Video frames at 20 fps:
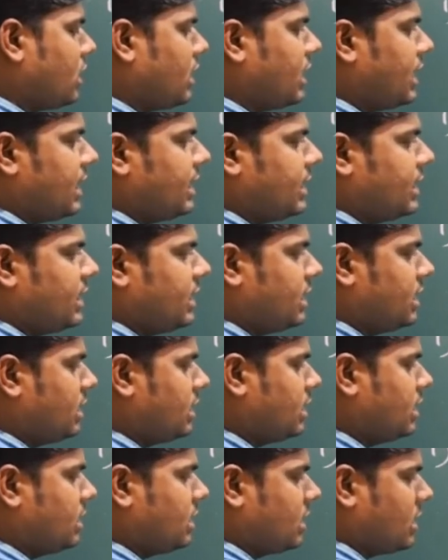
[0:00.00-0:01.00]

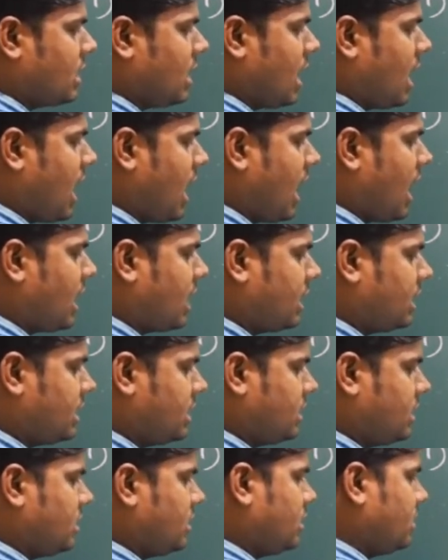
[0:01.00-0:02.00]
angle
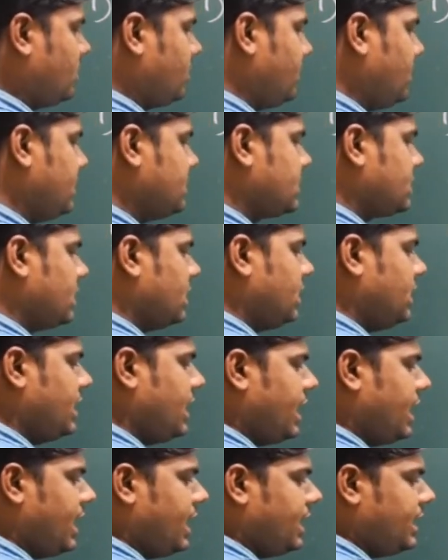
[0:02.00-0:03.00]
R, means
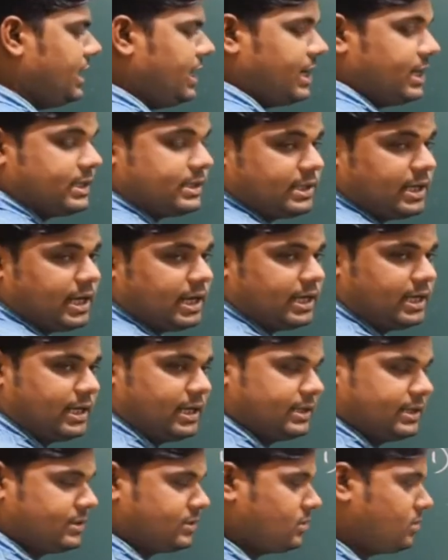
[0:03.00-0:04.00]
ASA
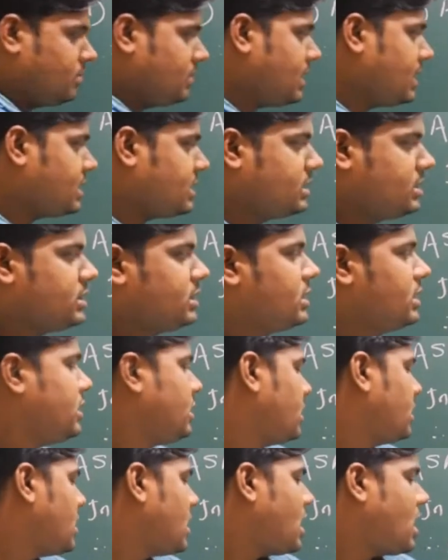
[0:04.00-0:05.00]
test. But
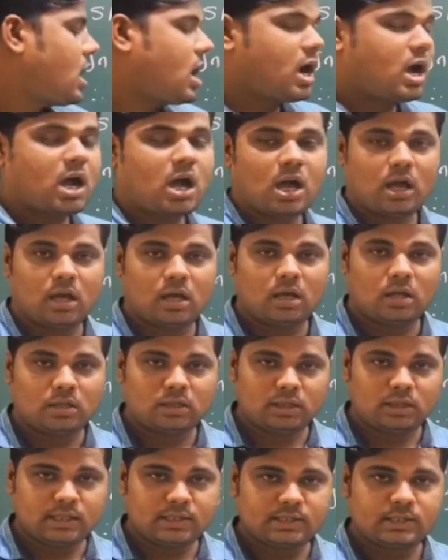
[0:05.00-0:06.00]

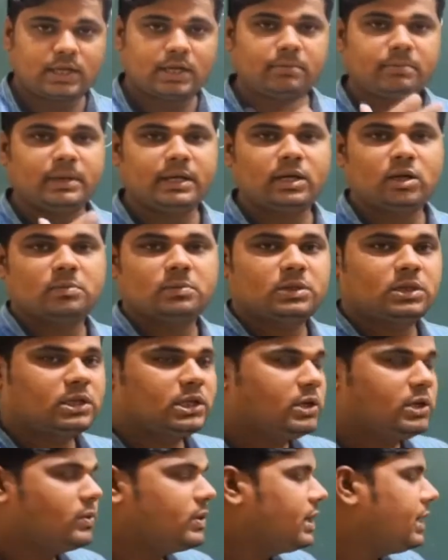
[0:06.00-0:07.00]
the statement of the
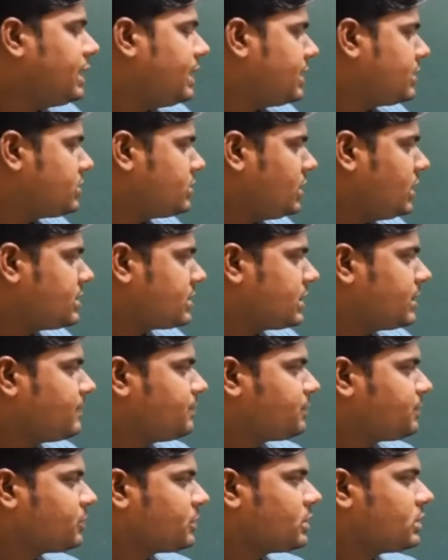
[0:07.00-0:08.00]
given test is,
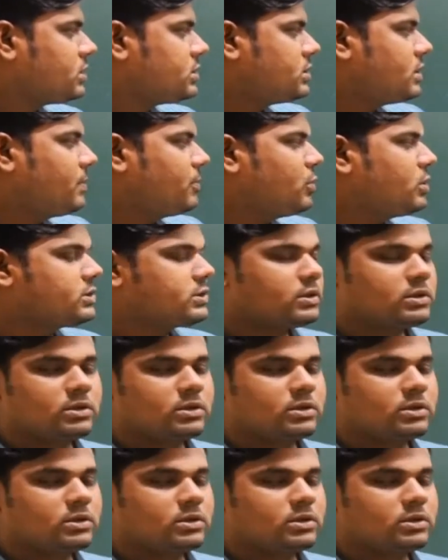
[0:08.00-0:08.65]
suppose